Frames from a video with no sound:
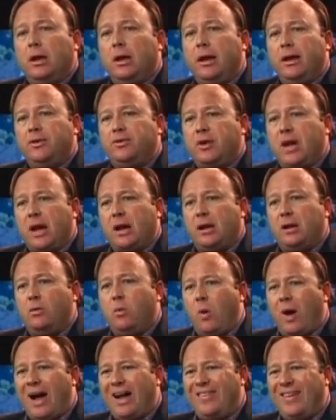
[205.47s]

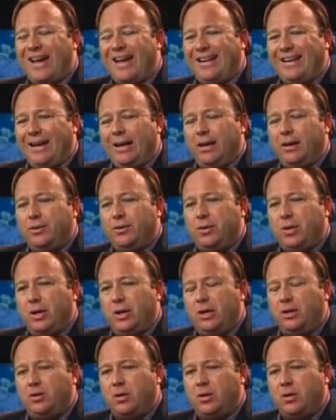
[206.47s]
exactly why that is.